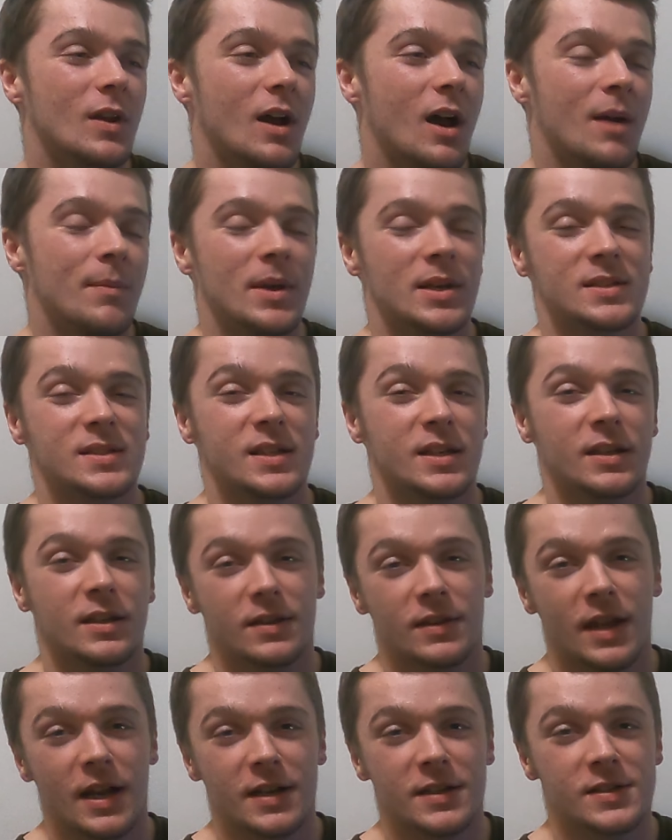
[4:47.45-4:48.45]
not
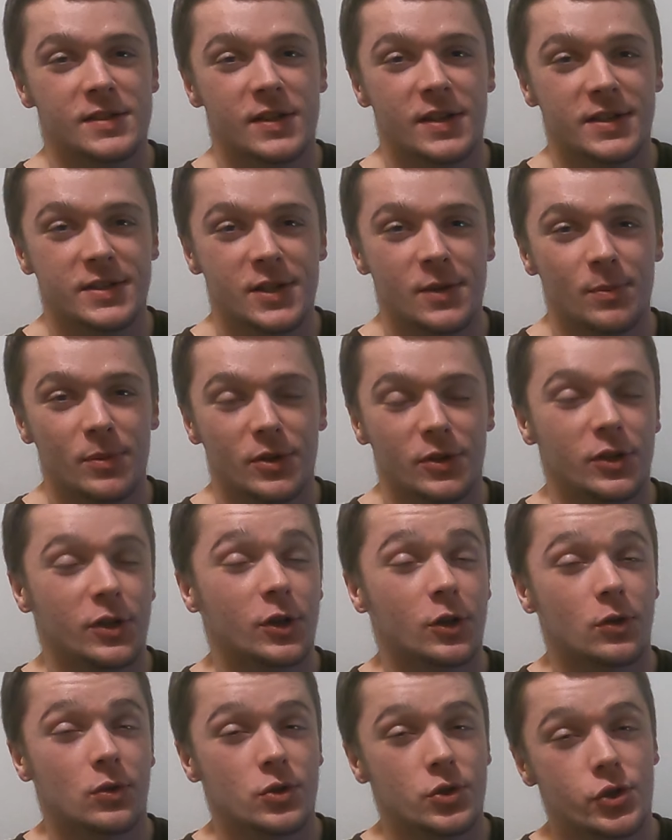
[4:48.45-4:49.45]
saying that is like something that
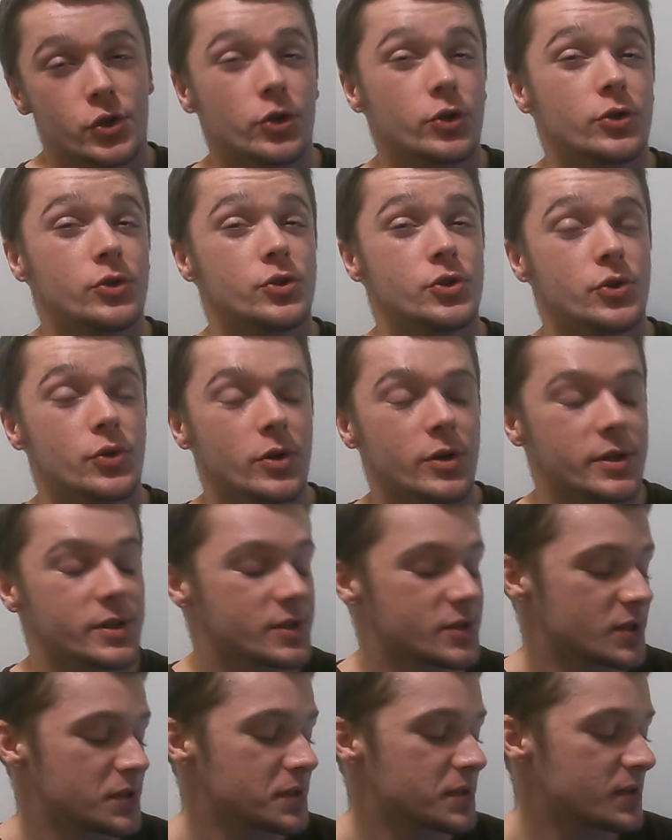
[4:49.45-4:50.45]
girls should enjoy.
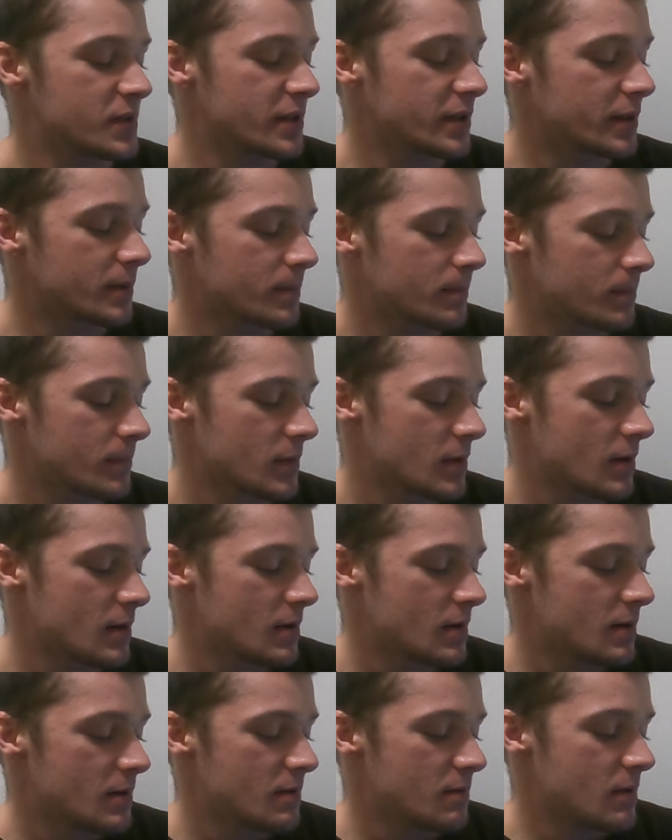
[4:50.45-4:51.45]
It's just like
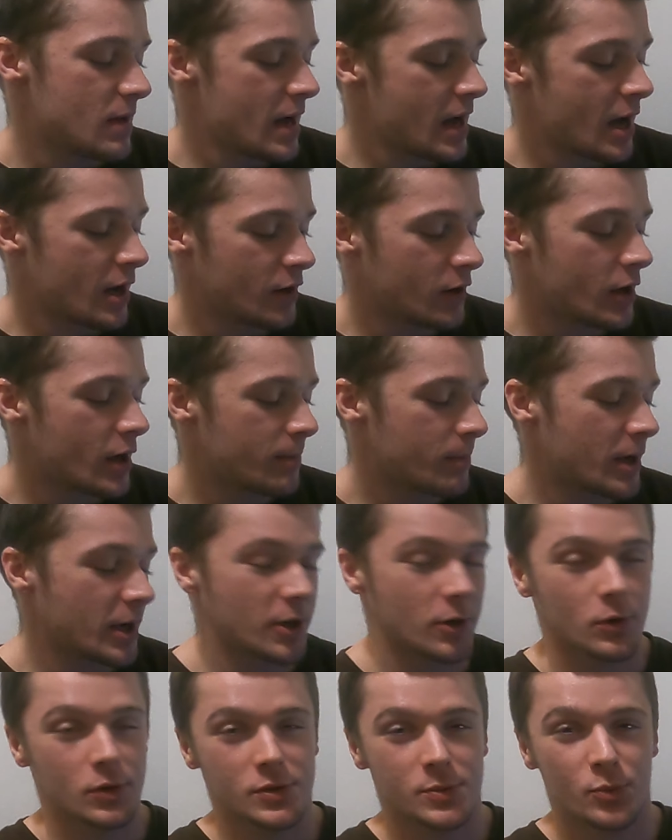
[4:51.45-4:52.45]
my
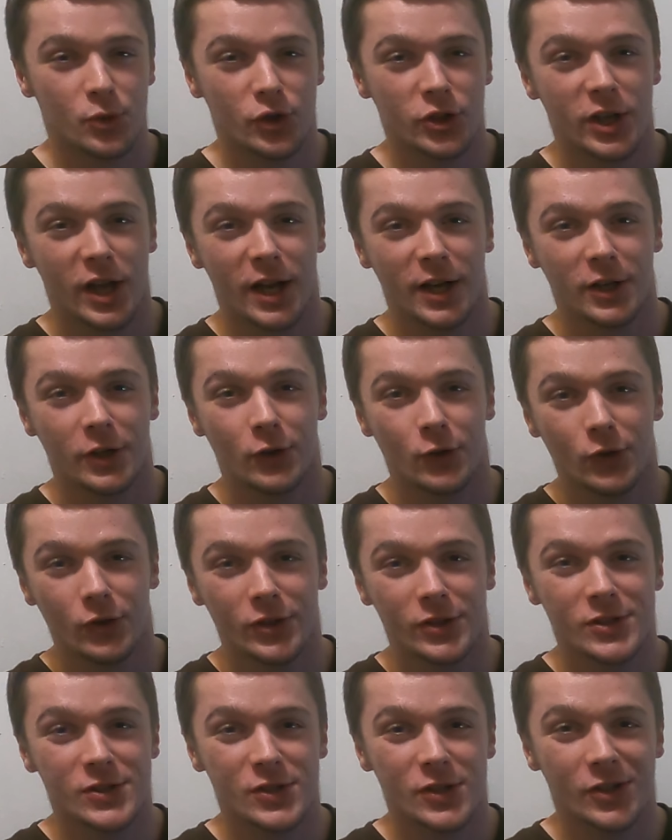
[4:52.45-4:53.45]
girl's pretty kind of
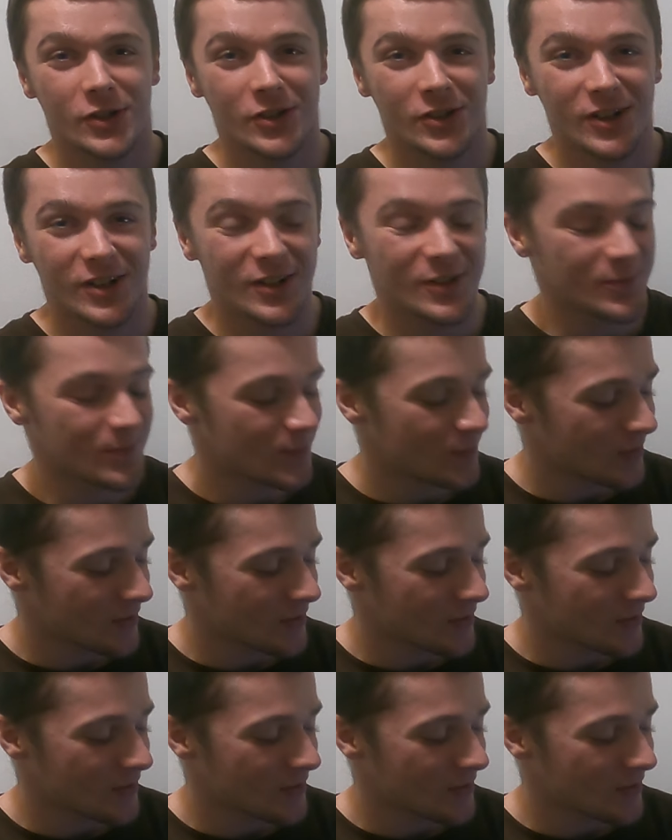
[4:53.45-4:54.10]
girly, so